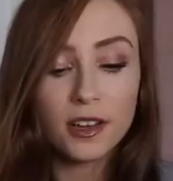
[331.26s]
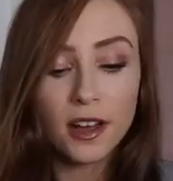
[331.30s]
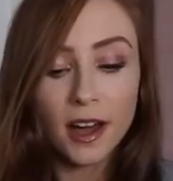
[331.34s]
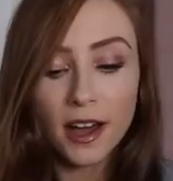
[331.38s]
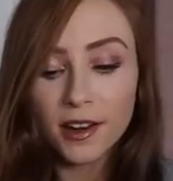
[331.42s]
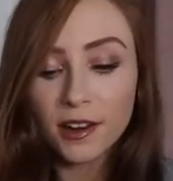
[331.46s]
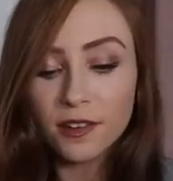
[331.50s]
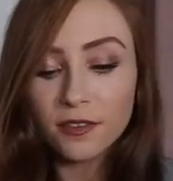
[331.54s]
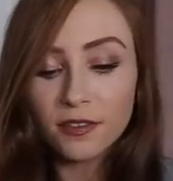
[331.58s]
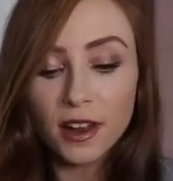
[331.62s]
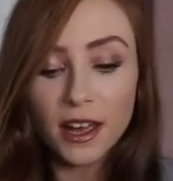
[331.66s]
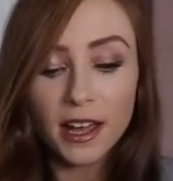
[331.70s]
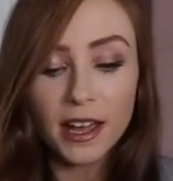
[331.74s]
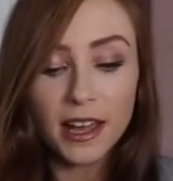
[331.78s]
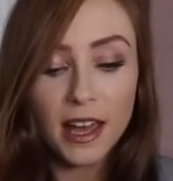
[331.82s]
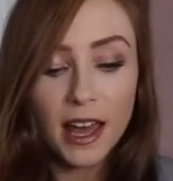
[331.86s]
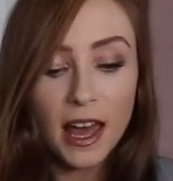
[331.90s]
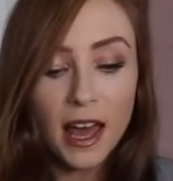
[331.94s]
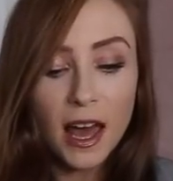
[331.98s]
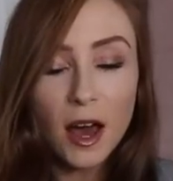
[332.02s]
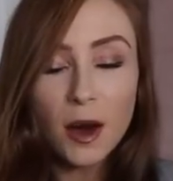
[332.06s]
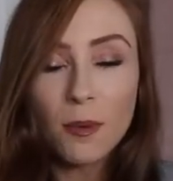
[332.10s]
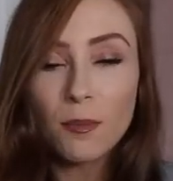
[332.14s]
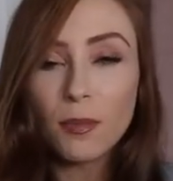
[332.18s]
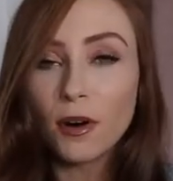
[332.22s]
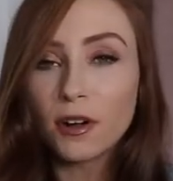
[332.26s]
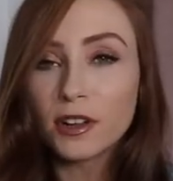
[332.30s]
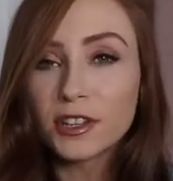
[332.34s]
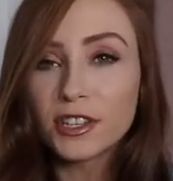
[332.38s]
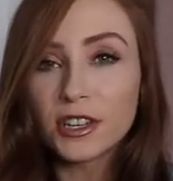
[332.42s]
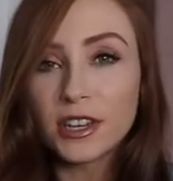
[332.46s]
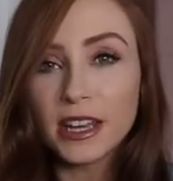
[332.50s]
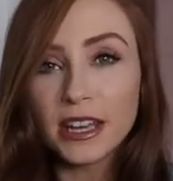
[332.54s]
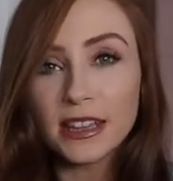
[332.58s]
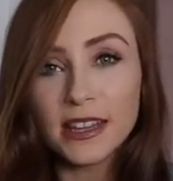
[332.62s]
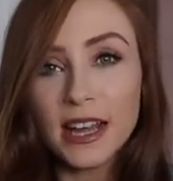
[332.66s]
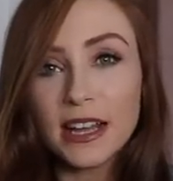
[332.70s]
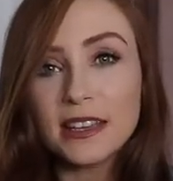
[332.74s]
the kind of like
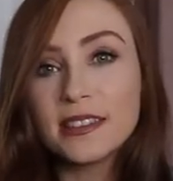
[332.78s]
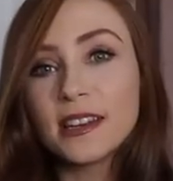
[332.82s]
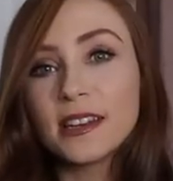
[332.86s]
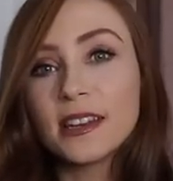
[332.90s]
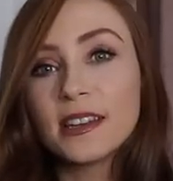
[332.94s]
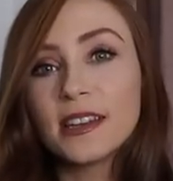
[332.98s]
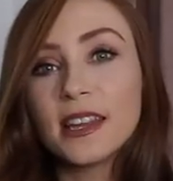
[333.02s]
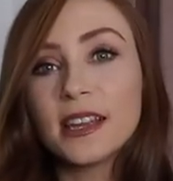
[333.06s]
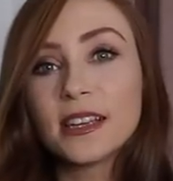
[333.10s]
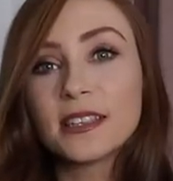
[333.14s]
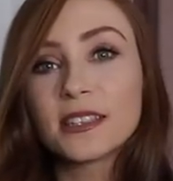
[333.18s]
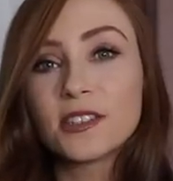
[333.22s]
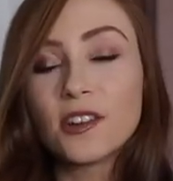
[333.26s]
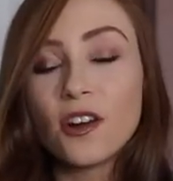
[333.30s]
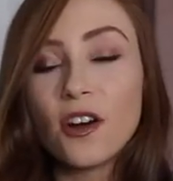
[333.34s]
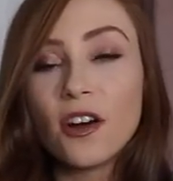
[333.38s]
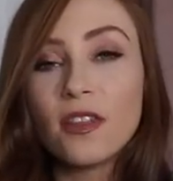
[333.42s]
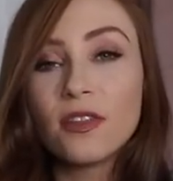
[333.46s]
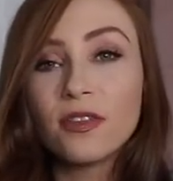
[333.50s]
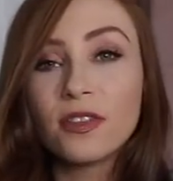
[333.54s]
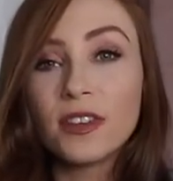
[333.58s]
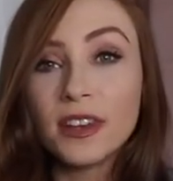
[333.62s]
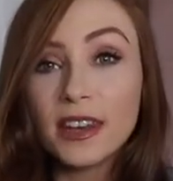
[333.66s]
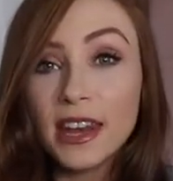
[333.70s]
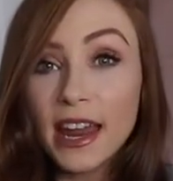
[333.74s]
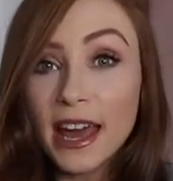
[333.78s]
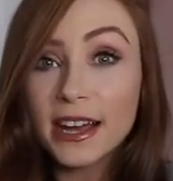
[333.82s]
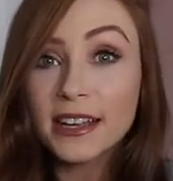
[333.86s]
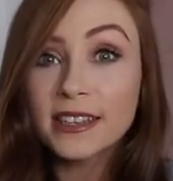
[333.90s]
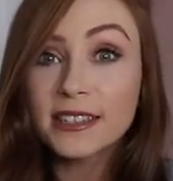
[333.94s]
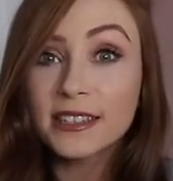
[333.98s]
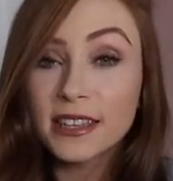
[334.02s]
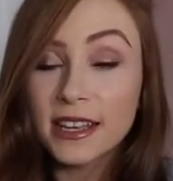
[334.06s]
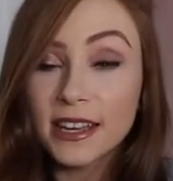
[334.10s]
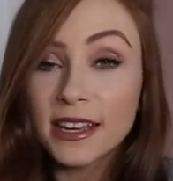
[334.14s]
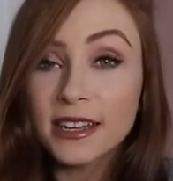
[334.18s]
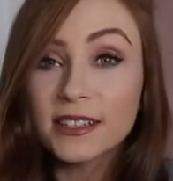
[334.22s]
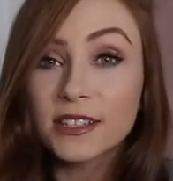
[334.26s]
budgeting, that side of things done, the
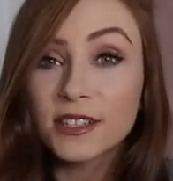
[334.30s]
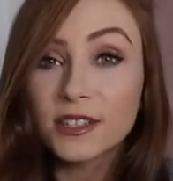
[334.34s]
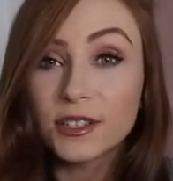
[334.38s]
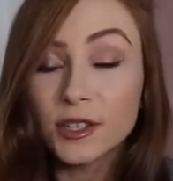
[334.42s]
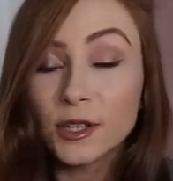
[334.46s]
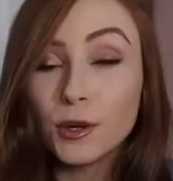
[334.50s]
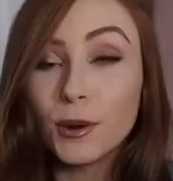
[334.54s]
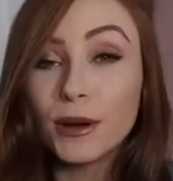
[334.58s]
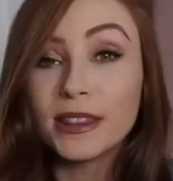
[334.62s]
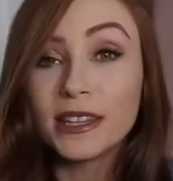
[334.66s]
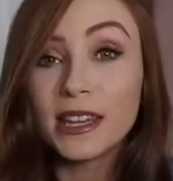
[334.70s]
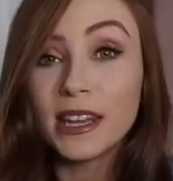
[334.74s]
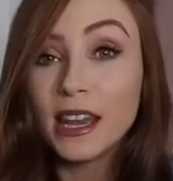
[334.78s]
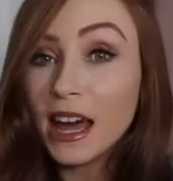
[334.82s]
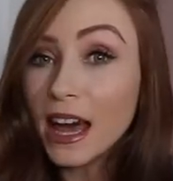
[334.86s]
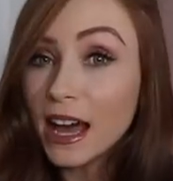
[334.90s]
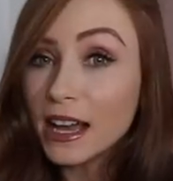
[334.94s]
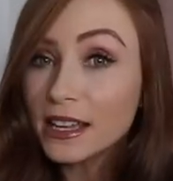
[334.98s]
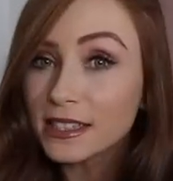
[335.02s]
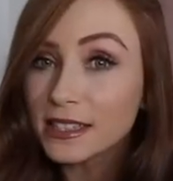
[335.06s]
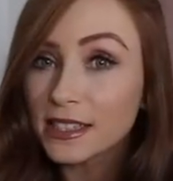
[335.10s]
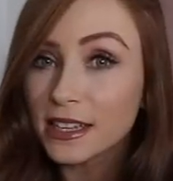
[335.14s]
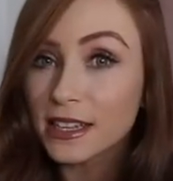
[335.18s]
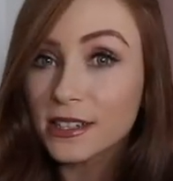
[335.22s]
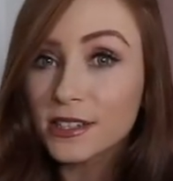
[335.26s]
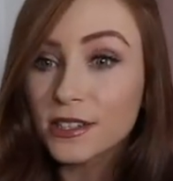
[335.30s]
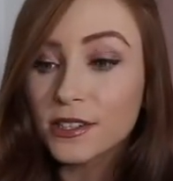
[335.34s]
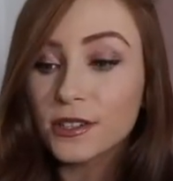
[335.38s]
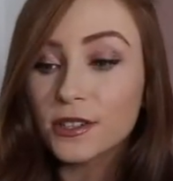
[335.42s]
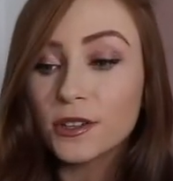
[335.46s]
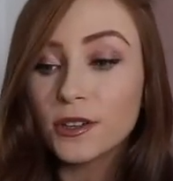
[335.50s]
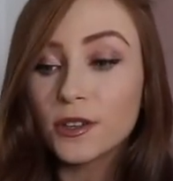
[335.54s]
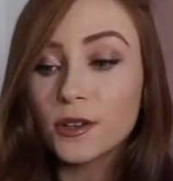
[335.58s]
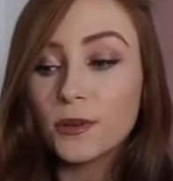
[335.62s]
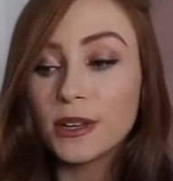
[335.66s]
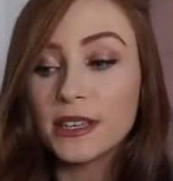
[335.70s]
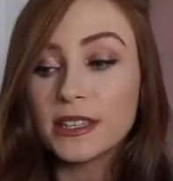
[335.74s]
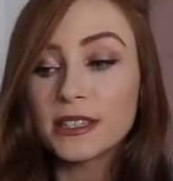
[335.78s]
next thing to do and the last thing to
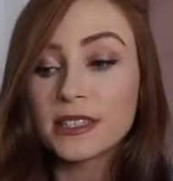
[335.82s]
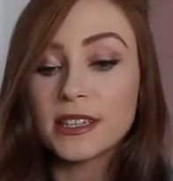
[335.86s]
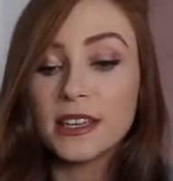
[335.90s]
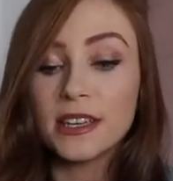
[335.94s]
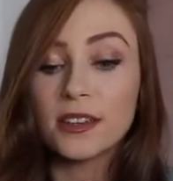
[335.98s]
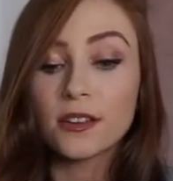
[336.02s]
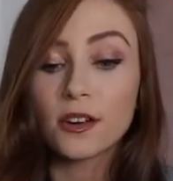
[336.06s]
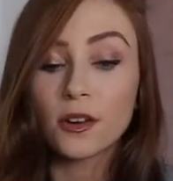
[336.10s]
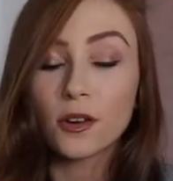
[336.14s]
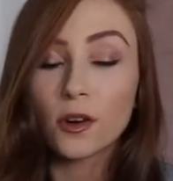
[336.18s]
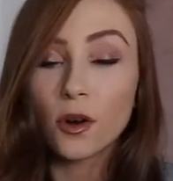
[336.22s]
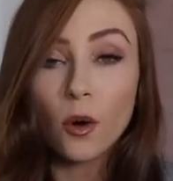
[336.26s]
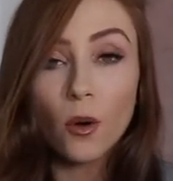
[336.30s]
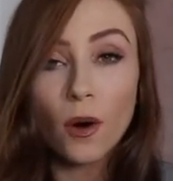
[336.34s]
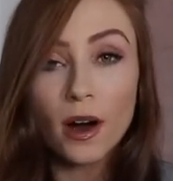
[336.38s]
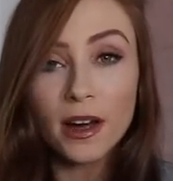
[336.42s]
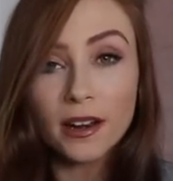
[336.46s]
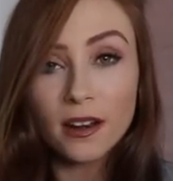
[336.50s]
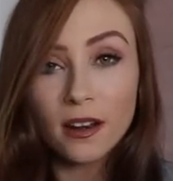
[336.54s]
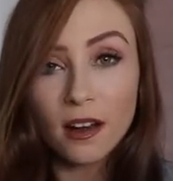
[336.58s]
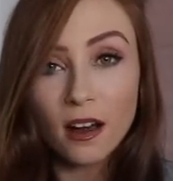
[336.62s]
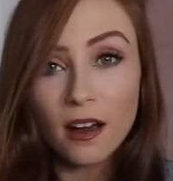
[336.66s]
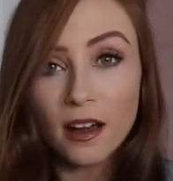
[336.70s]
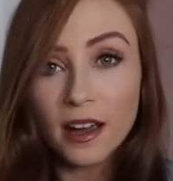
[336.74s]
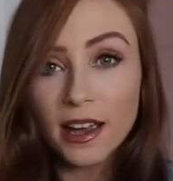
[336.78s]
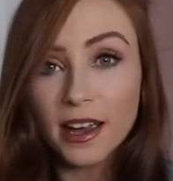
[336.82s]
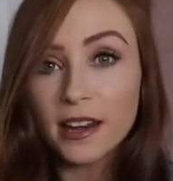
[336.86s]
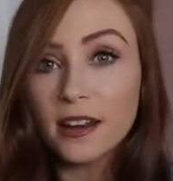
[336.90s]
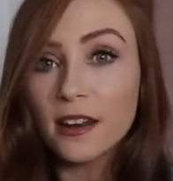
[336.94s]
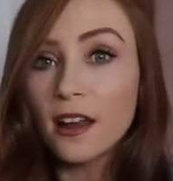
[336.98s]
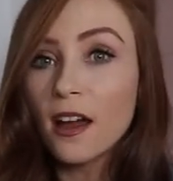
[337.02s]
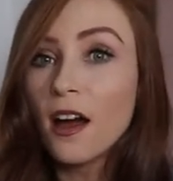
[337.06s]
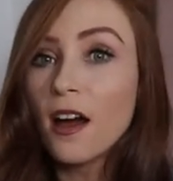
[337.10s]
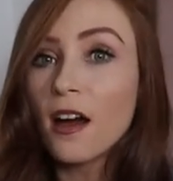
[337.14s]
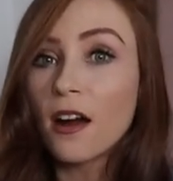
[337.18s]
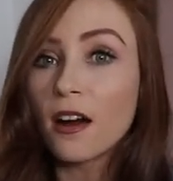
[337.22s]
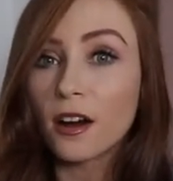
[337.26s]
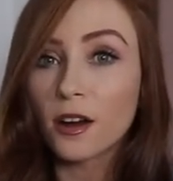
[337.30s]
do is to either go
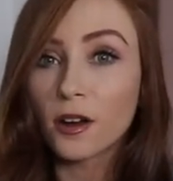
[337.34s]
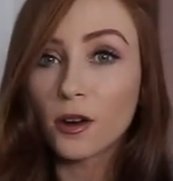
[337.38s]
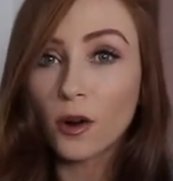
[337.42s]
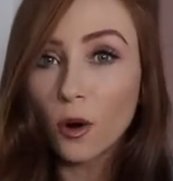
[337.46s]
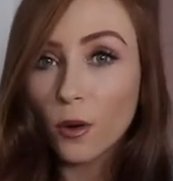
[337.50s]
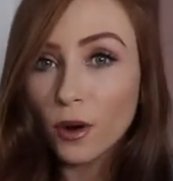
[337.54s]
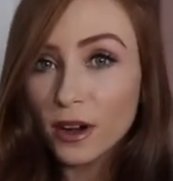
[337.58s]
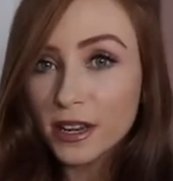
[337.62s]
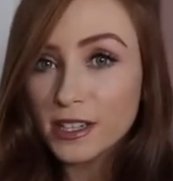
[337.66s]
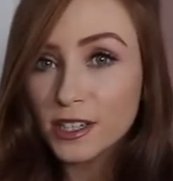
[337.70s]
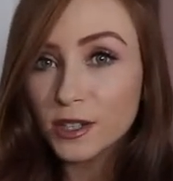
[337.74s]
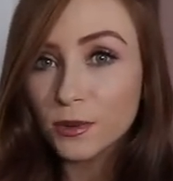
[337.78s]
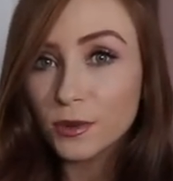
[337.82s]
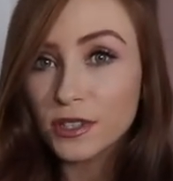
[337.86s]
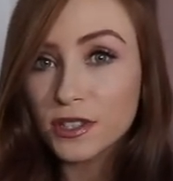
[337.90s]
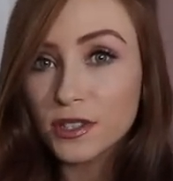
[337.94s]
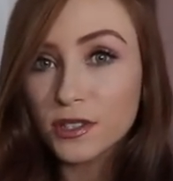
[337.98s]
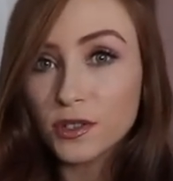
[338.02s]
online or go into a